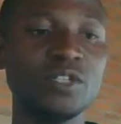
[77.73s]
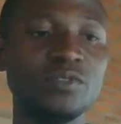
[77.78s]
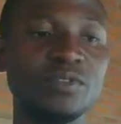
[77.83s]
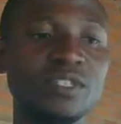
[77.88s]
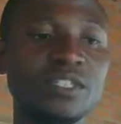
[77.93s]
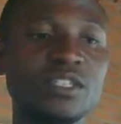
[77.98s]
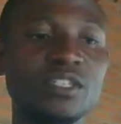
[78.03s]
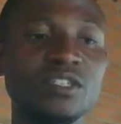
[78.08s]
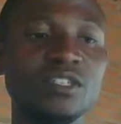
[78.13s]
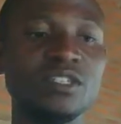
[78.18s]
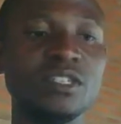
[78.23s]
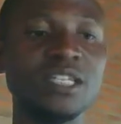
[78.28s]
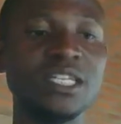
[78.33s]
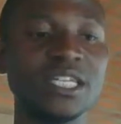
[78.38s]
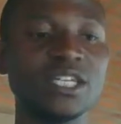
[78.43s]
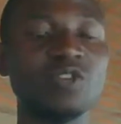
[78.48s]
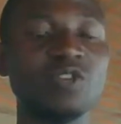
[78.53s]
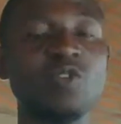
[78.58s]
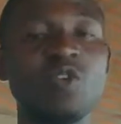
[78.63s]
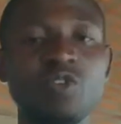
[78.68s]
See,
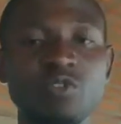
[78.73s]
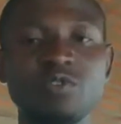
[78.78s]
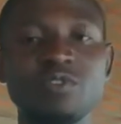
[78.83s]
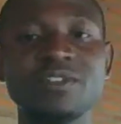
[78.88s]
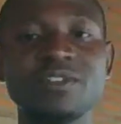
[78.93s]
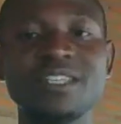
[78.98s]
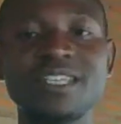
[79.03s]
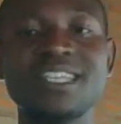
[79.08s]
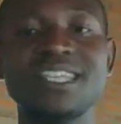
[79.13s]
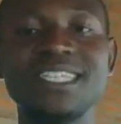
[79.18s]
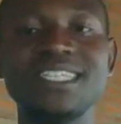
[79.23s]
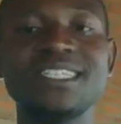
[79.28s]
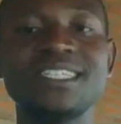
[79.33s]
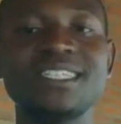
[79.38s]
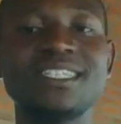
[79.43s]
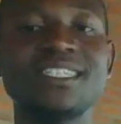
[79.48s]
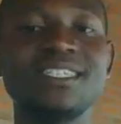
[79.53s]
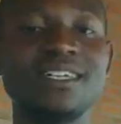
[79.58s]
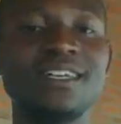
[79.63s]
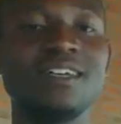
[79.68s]
like all those
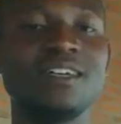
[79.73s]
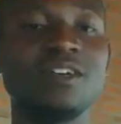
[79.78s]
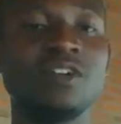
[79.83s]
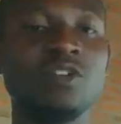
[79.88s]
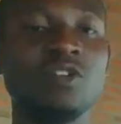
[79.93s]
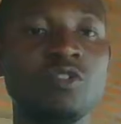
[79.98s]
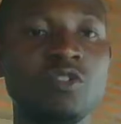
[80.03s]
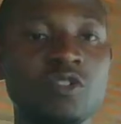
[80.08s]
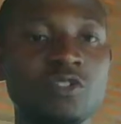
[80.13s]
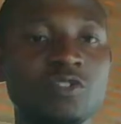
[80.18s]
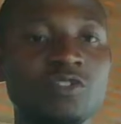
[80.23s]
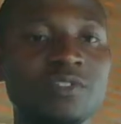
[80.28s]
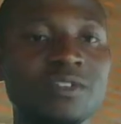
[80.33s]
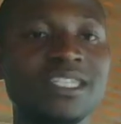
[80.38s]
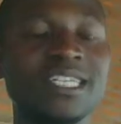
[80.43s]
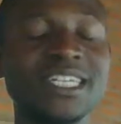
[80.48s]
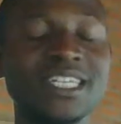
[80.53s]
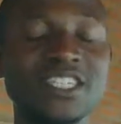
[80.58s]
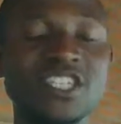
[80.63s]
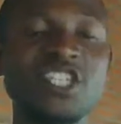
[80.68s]
things, all
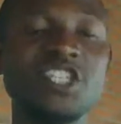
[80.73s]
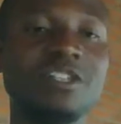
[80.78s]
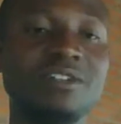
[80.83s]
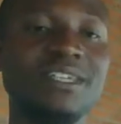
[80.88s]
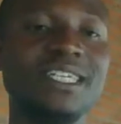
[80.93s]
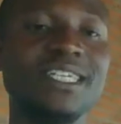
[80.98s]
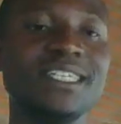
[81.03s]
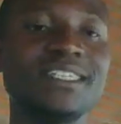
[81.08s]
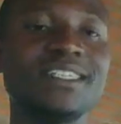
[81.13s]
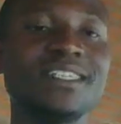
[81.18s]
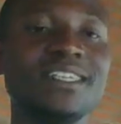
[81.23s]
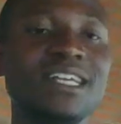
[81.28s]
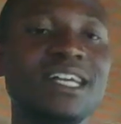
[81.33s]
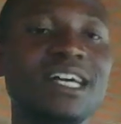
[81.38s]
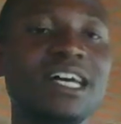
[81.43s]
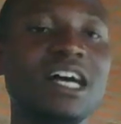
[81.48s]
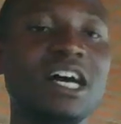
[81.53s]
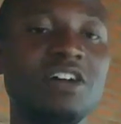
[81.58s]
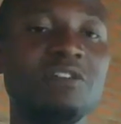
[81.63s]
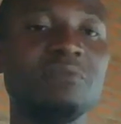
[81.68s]
those exchange rates
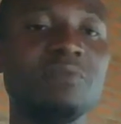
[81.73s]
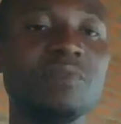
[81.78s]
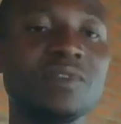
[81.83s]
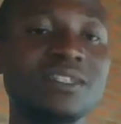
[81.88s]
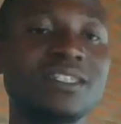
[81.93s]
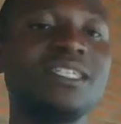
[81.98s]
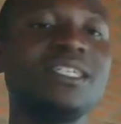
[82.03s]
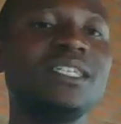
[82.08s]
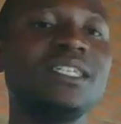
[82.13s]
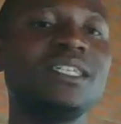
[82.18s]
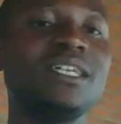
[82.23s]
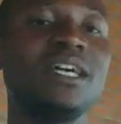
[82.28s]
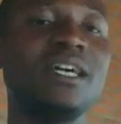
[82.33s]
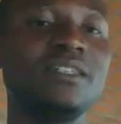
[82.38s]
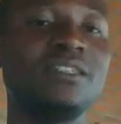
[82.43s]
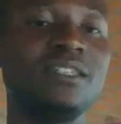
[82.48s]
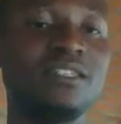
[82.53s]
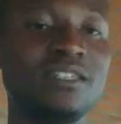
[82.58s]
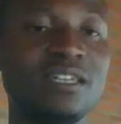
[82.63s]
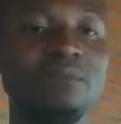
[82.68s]
are mostly
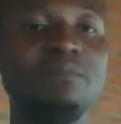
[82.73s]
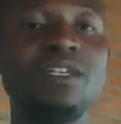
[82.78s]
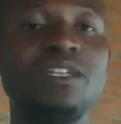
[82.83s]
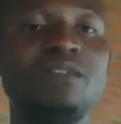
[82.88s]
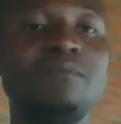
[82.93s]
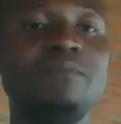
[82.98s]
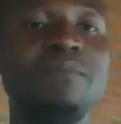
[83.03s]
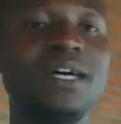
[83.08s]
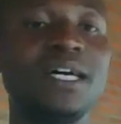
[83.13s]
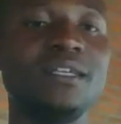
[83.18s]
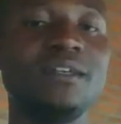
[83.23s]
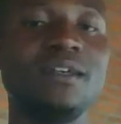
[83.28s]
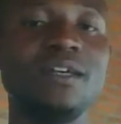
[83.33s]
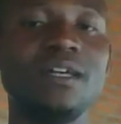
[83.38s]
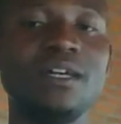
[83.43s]
determined by